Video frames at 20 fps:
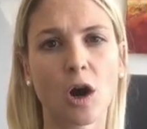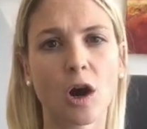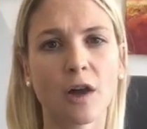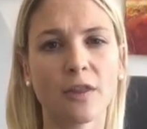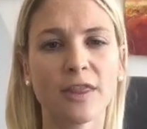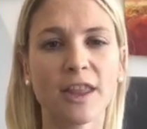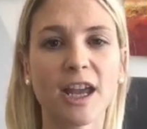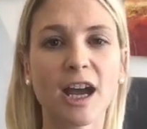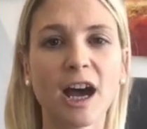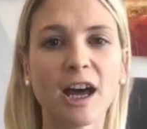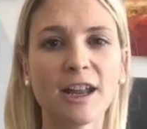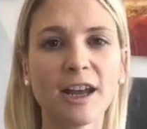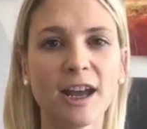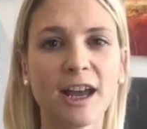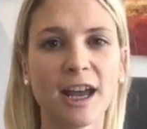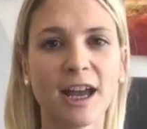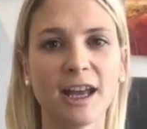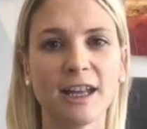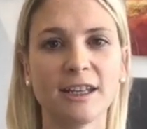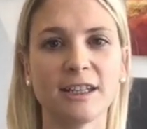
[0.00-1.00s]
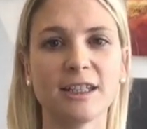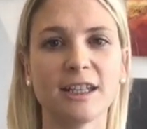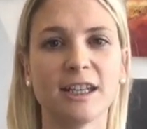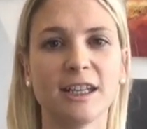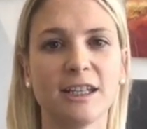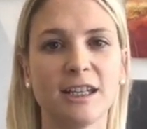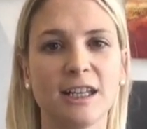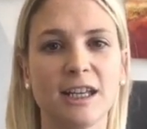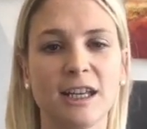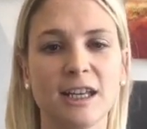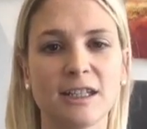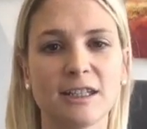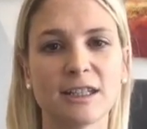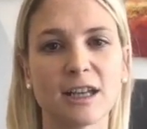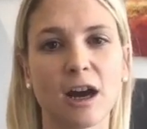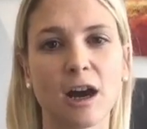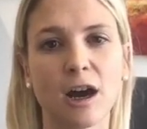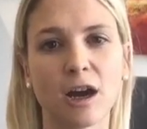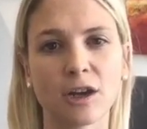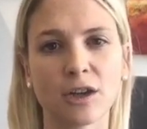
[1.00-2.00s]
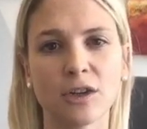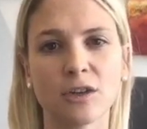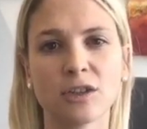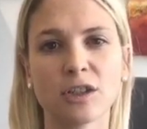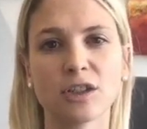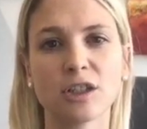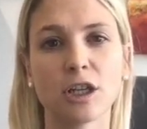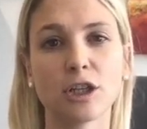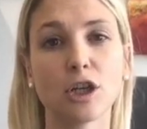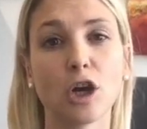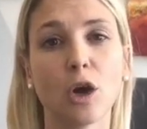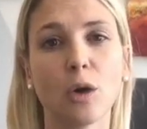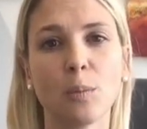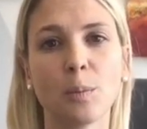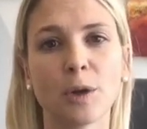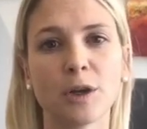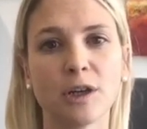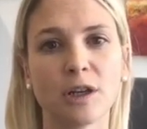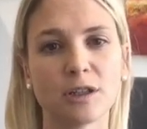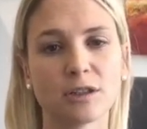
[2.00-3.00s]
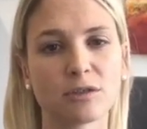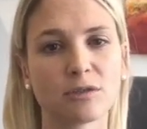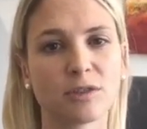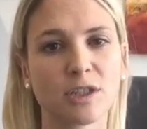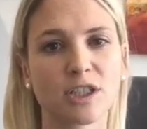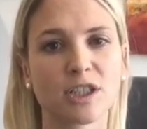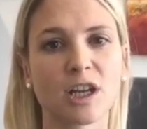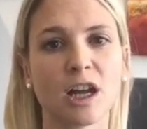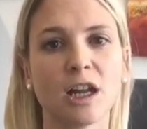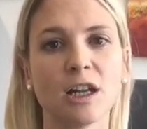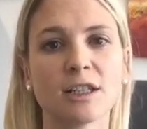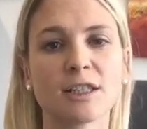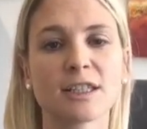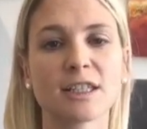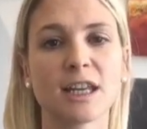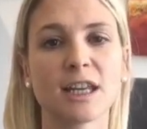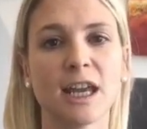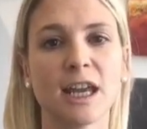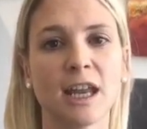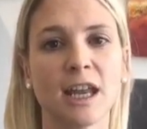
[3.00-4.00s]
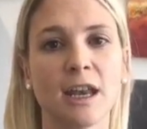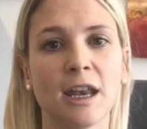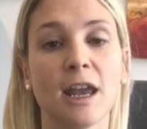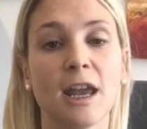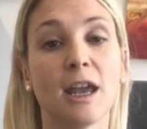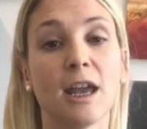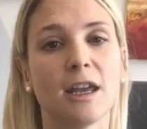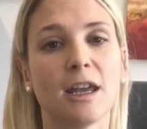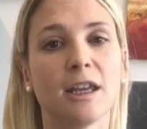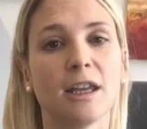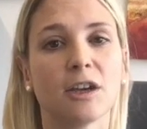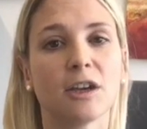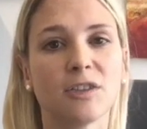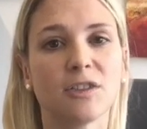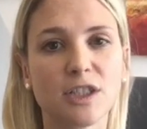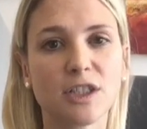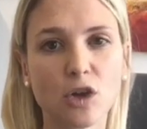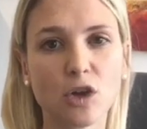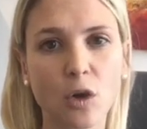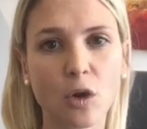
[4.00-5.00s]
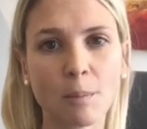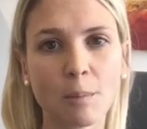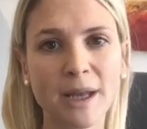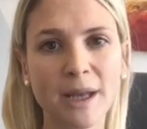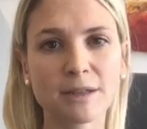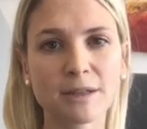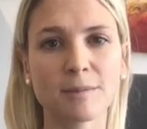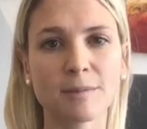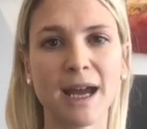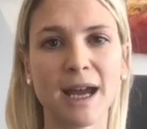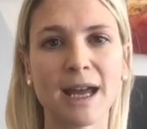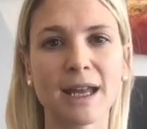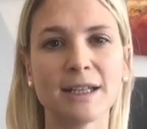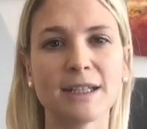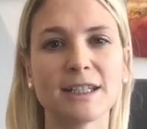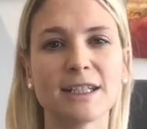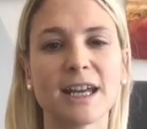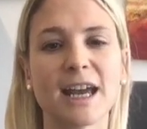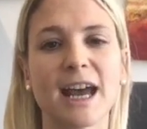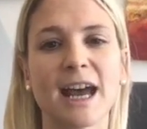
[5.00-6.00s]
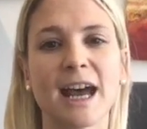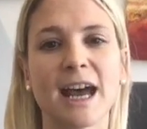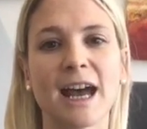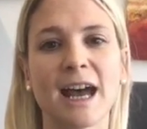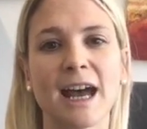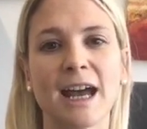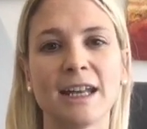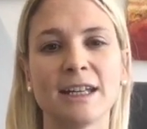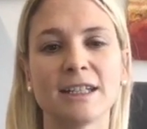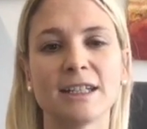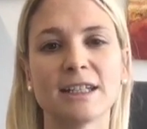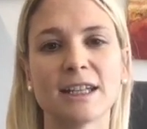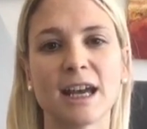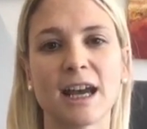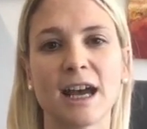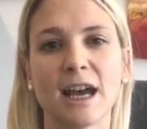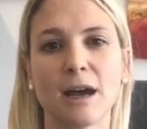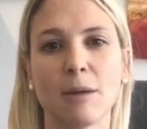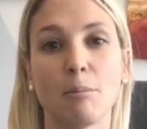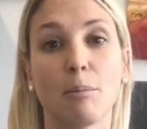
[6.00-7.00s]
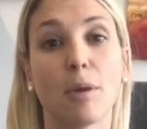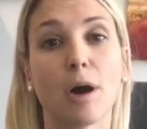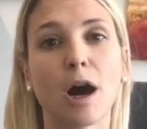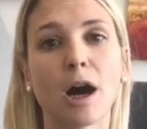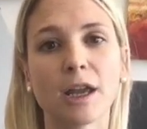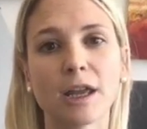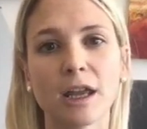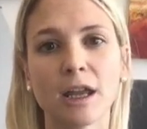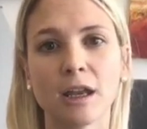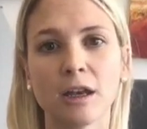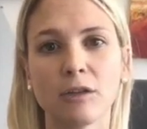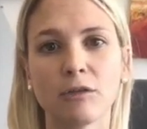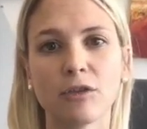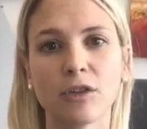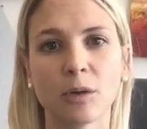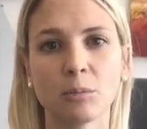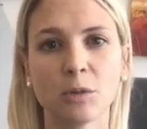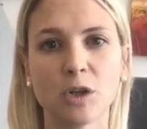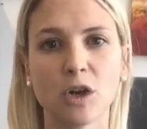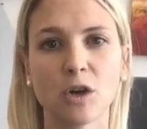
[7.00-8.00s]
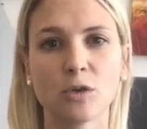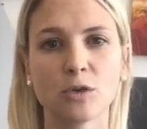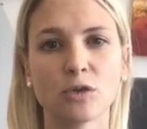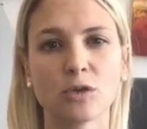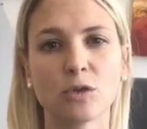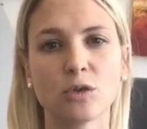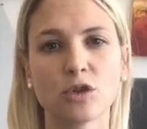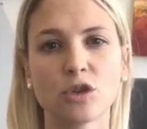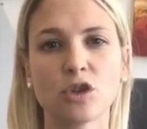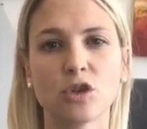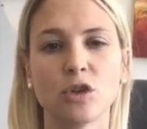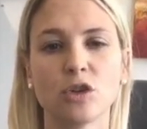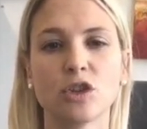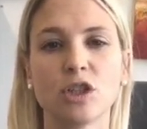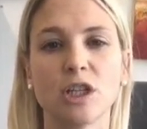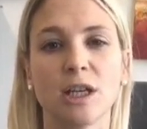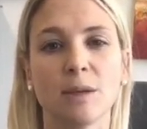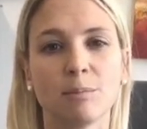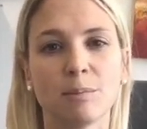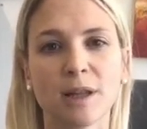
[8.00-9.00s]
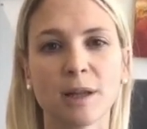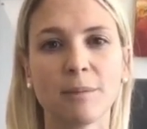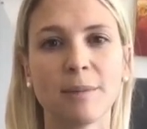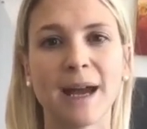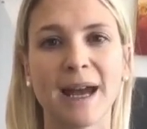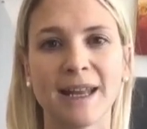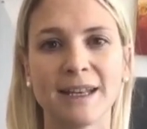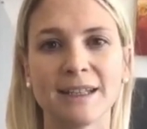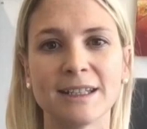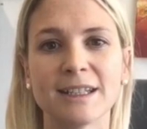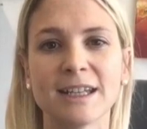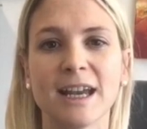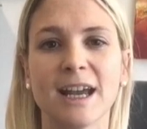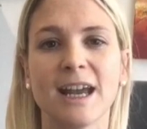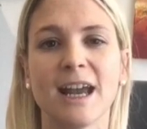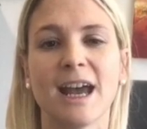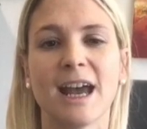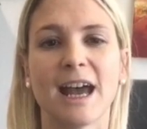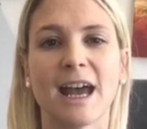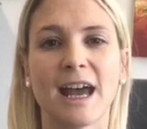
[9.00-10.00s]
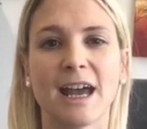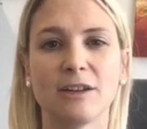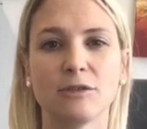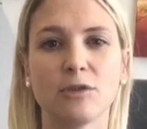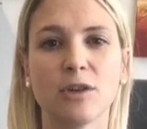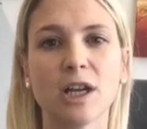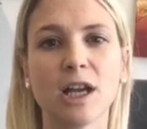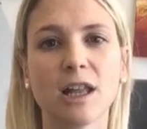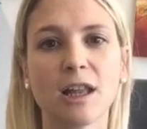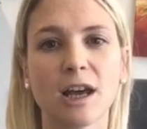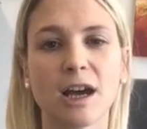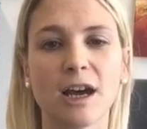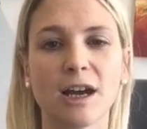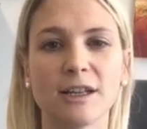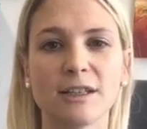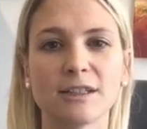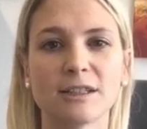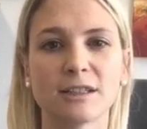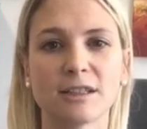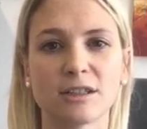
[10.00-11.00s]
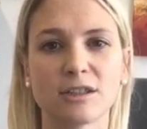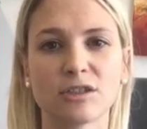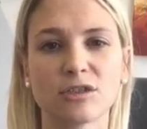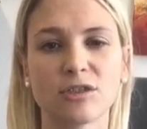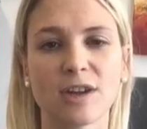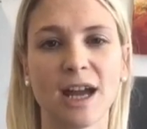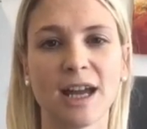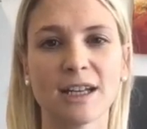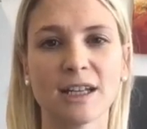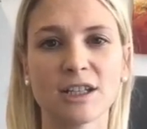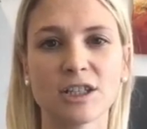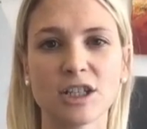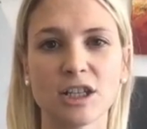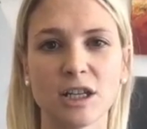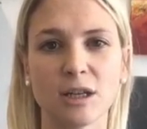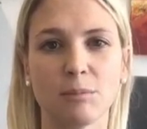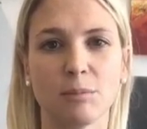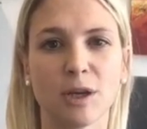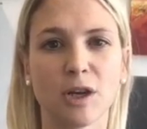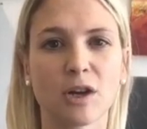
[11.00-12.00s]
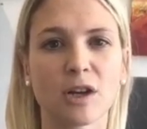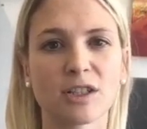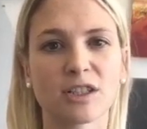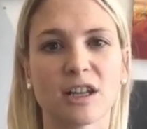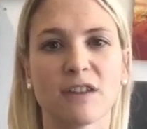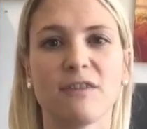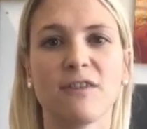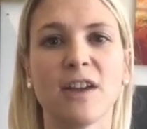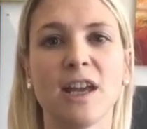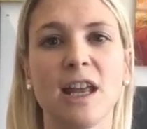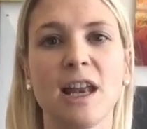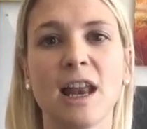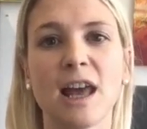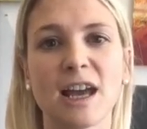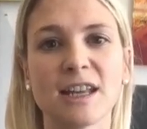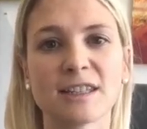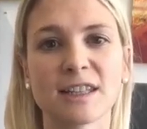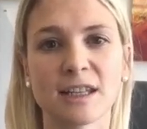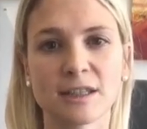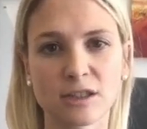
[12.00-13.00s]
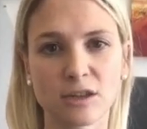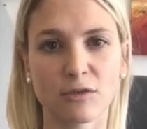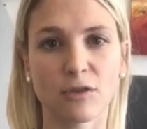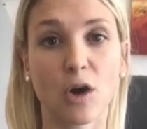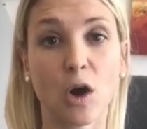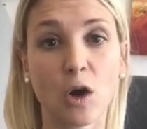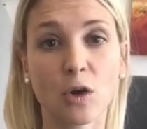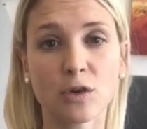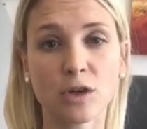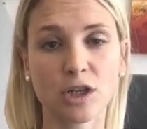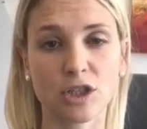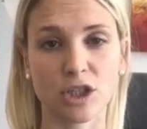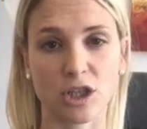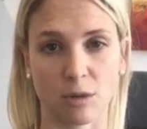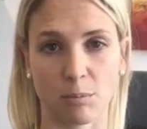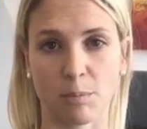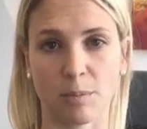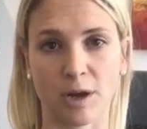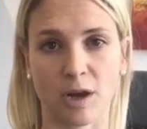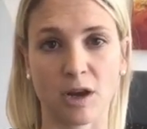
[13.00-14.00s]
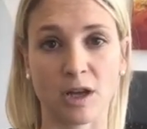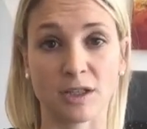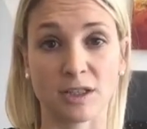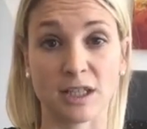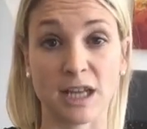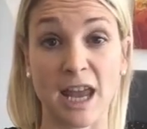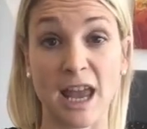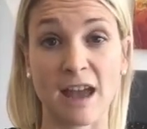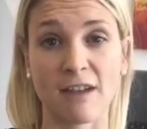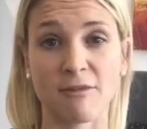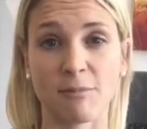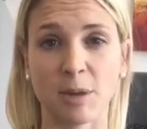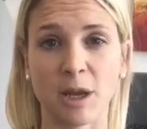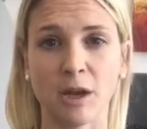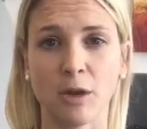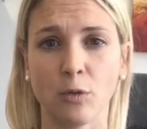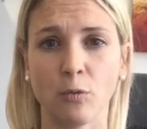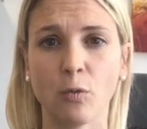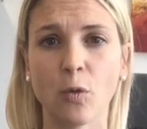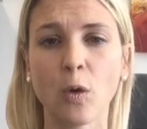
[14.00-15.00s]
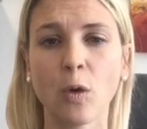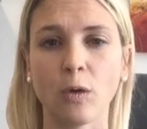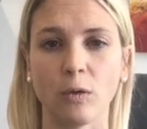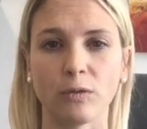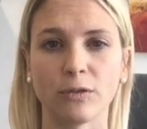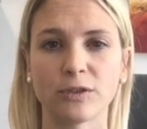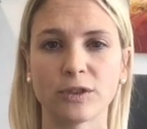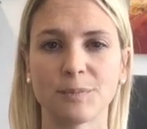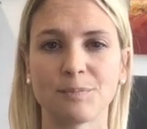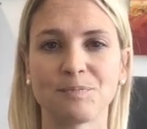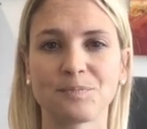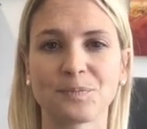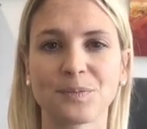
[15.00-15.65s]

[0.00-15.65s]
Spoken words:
On the other hand, it is argued that openness results in increased commitment and buy-in from those who should implement and realize the strategy because they feel a sense of ownership because they have been involved.